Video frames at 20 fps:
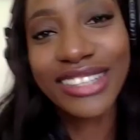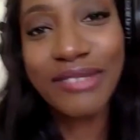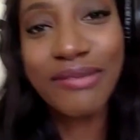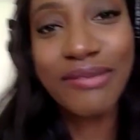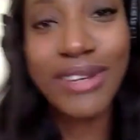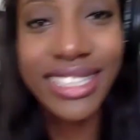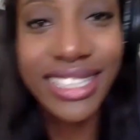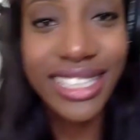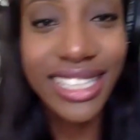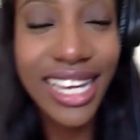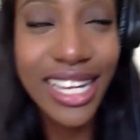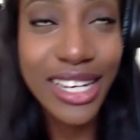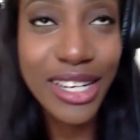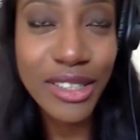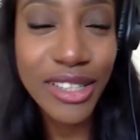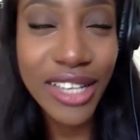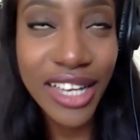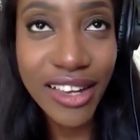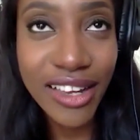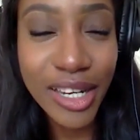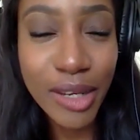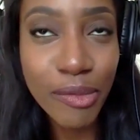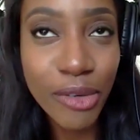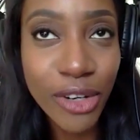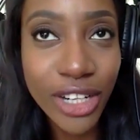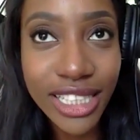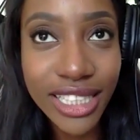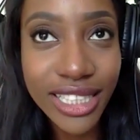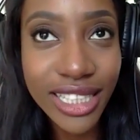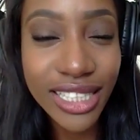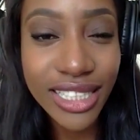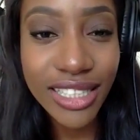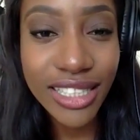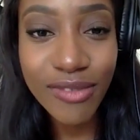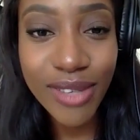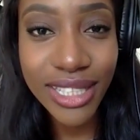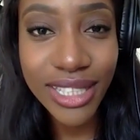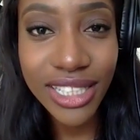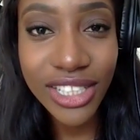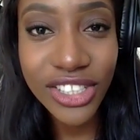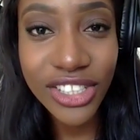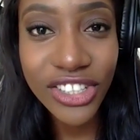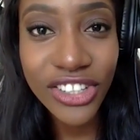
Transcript: you messed it, any any princes have messaged